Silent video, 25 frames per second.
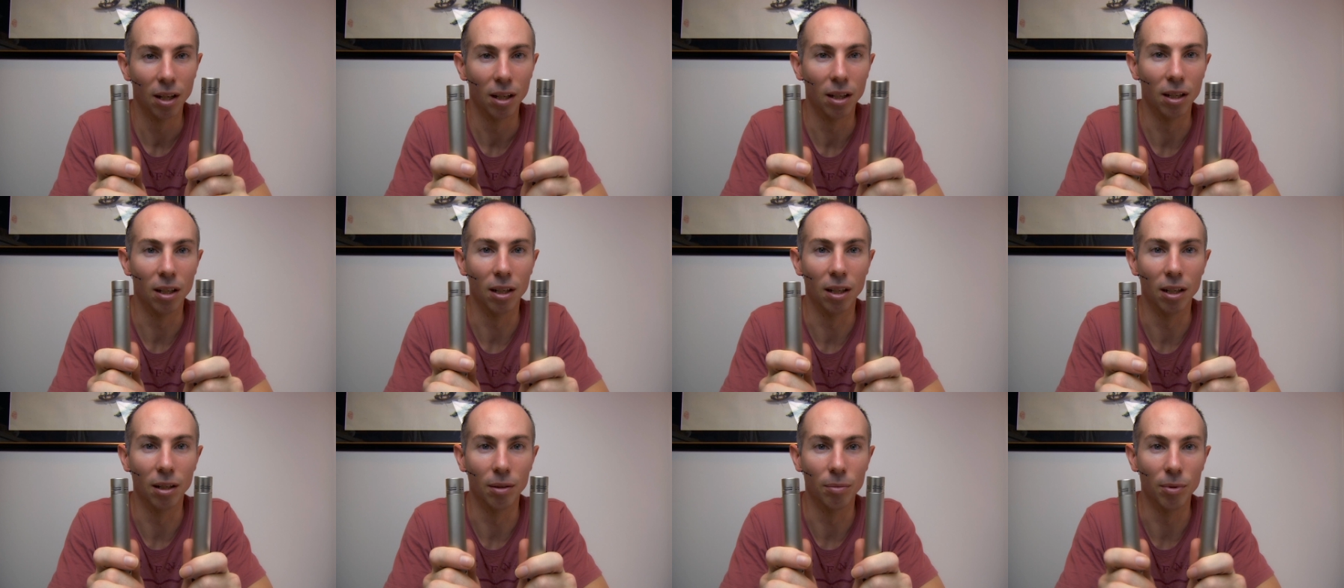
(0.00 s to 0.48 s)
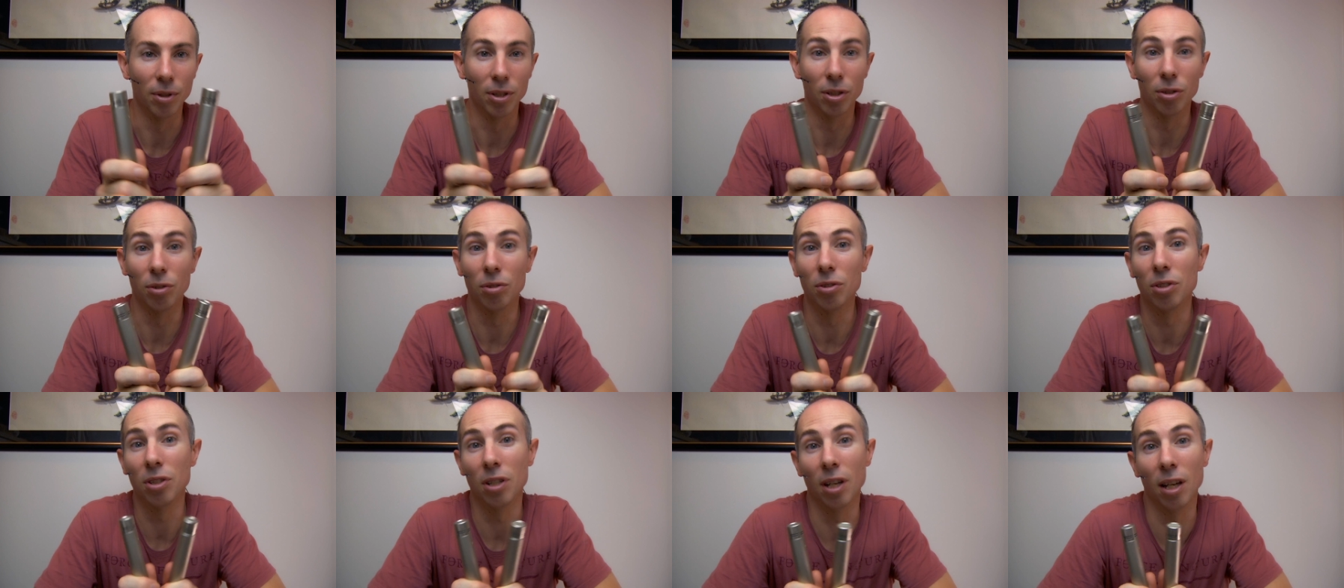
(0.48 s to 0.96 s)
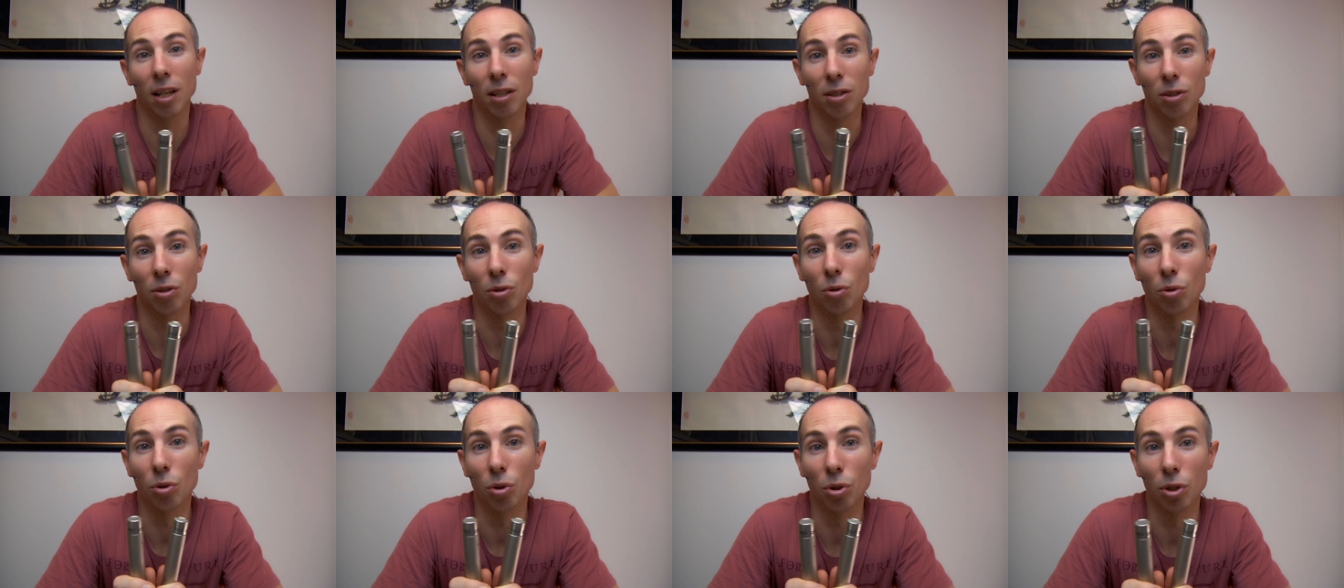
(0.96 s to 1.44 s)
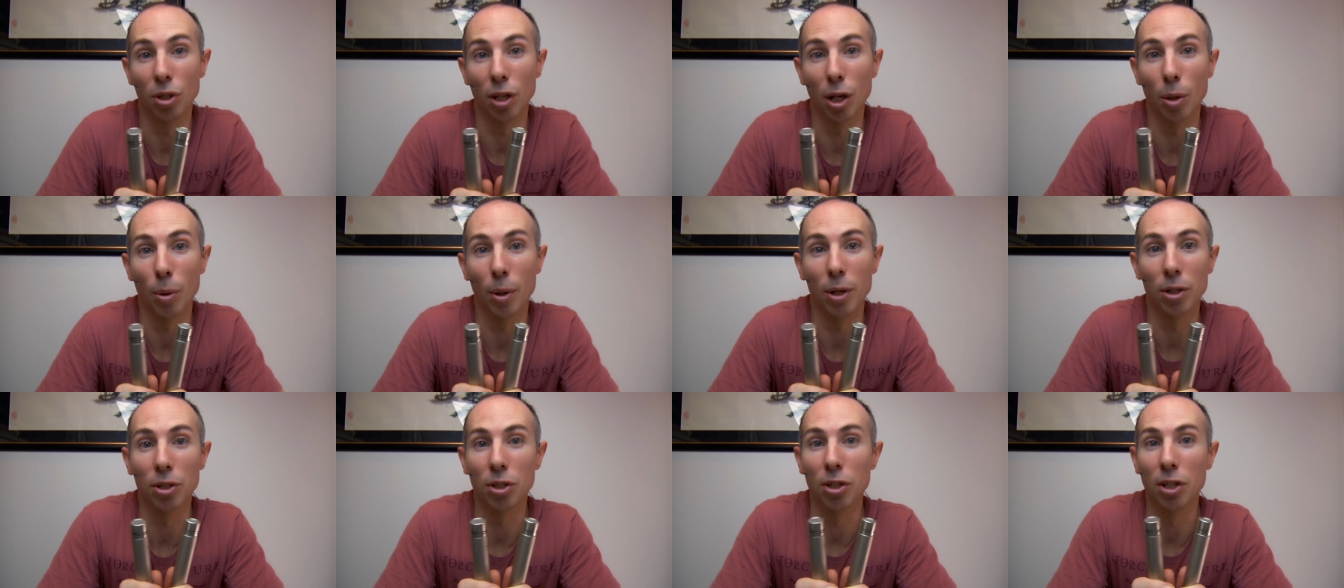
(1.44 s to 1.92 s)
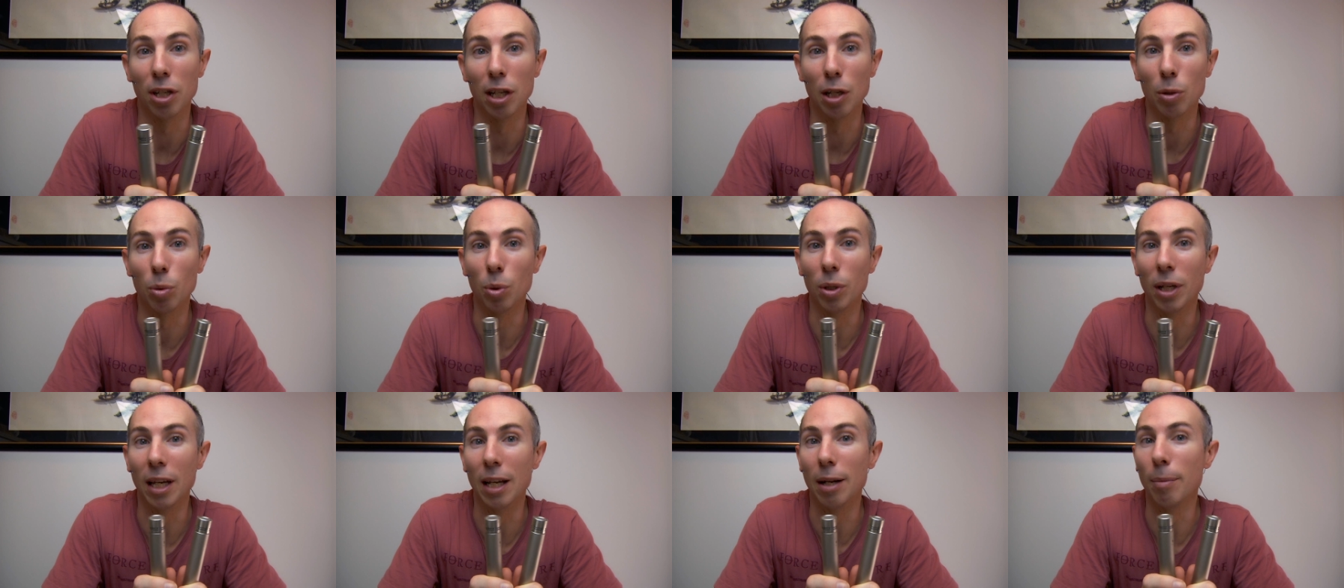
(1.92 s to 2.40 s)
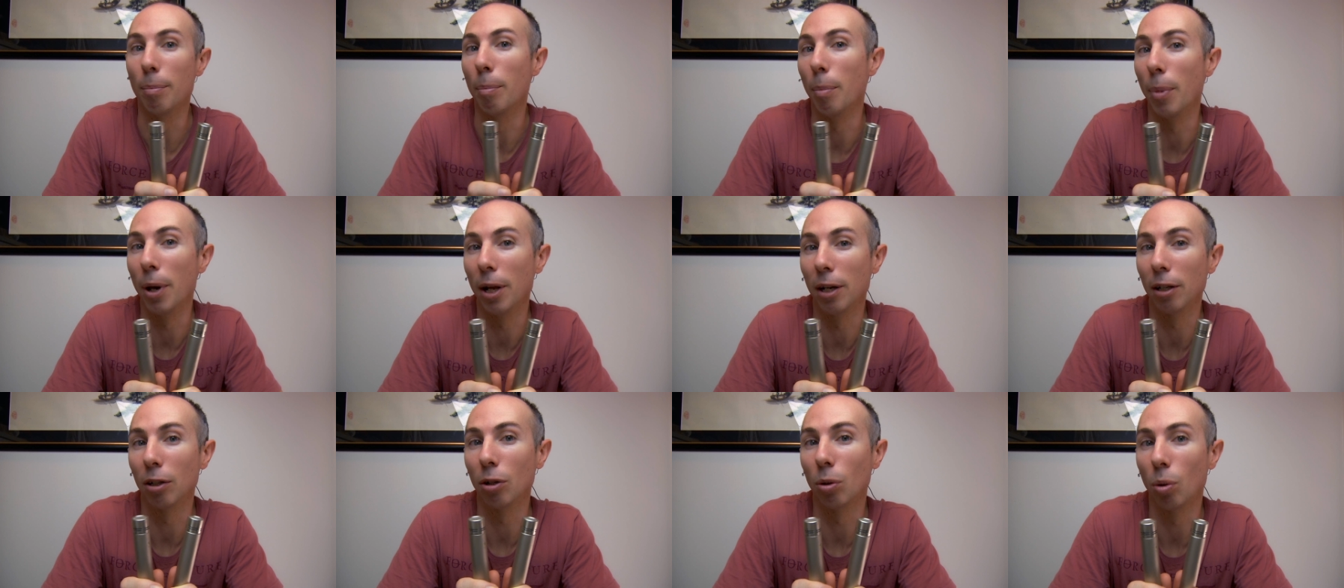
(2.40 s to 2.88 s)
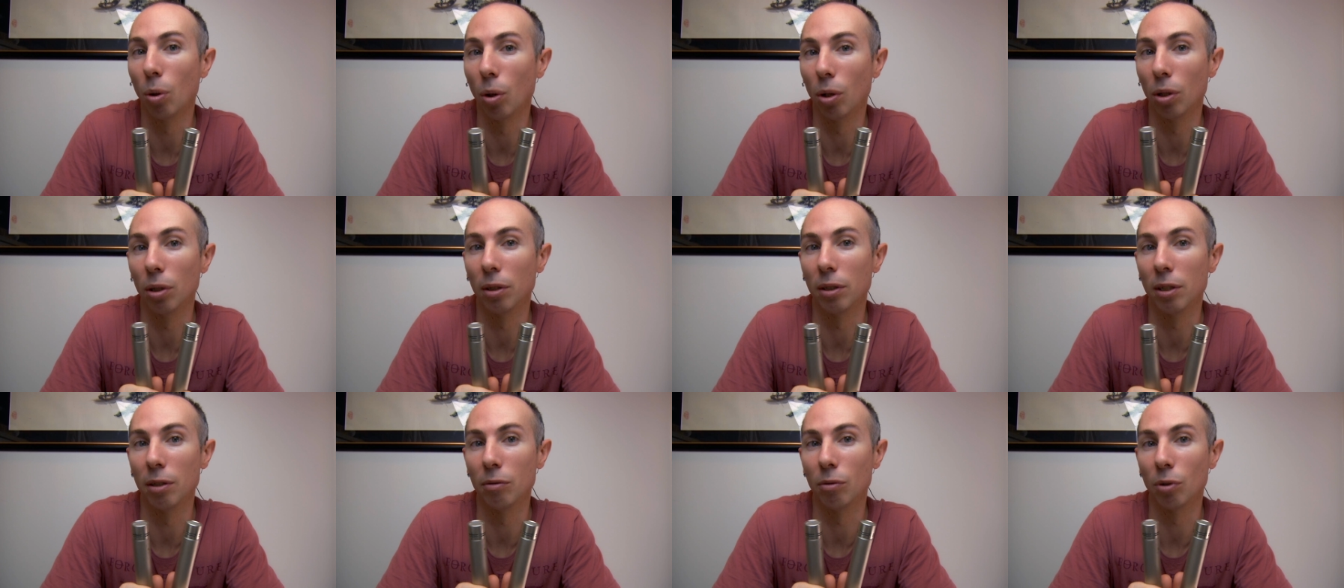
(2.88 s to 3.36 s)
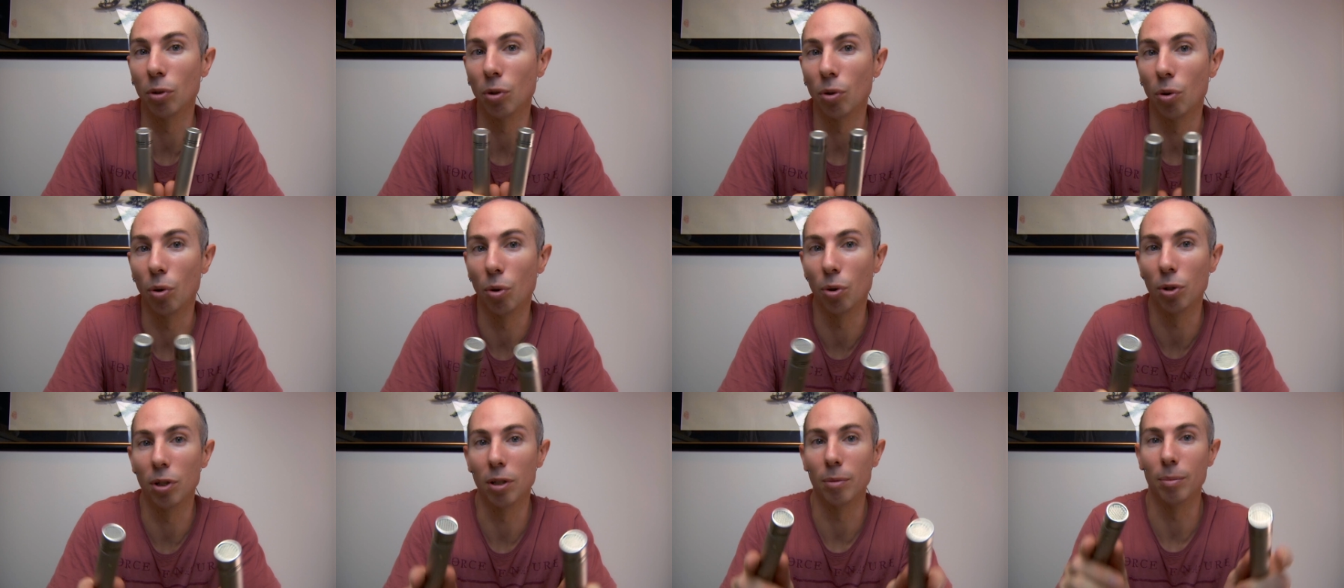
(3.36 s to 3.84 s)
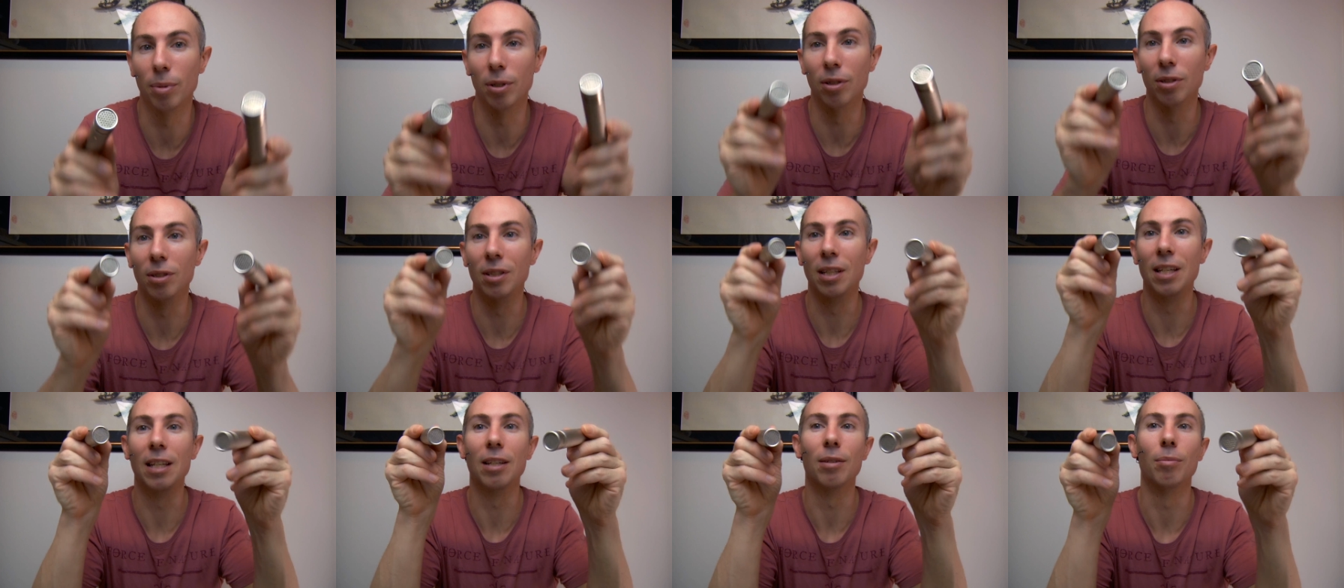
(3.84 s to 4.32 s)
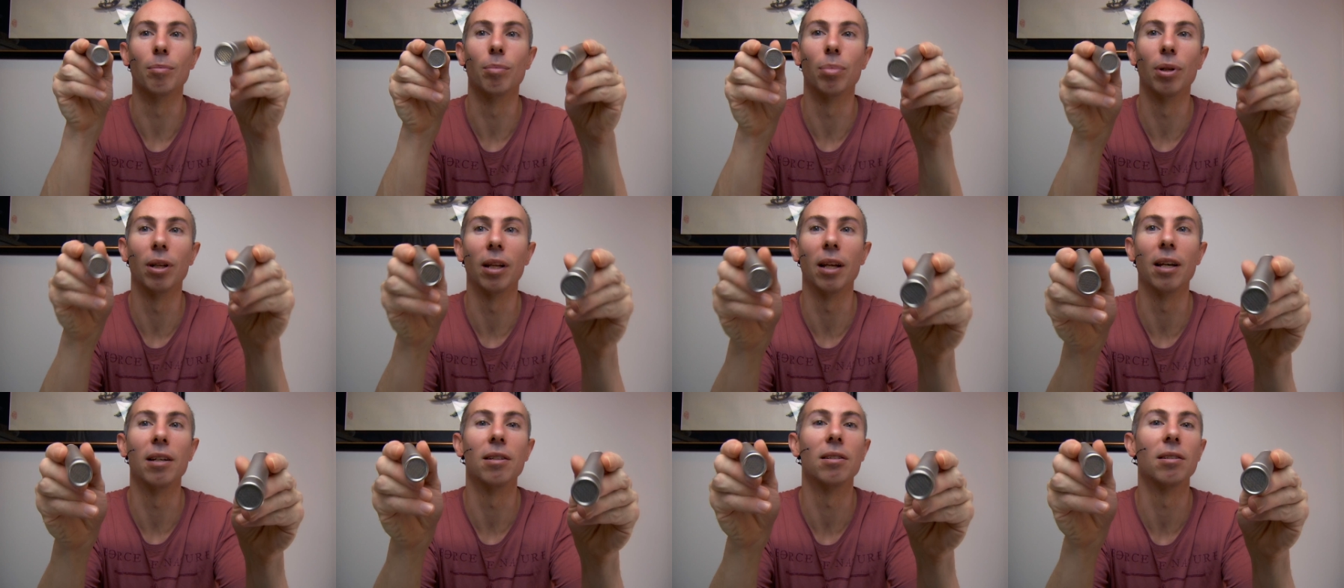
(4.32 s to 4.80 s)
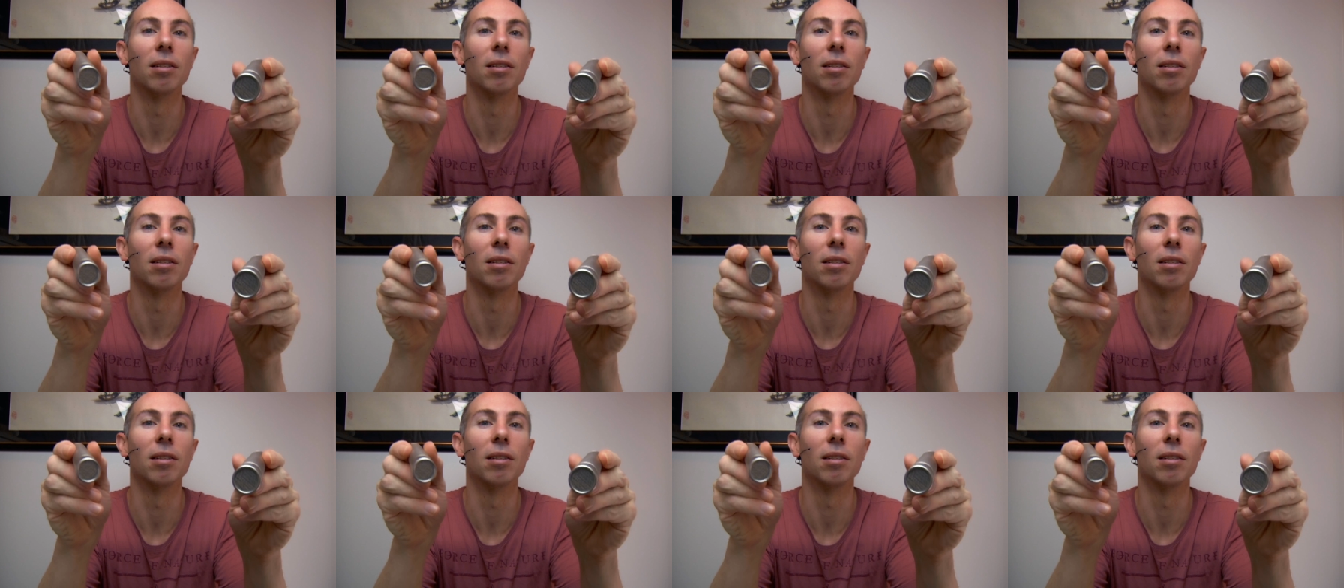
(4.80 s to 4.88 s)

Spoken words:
there's a good chance the audio engineer would get a better quality recording because he can place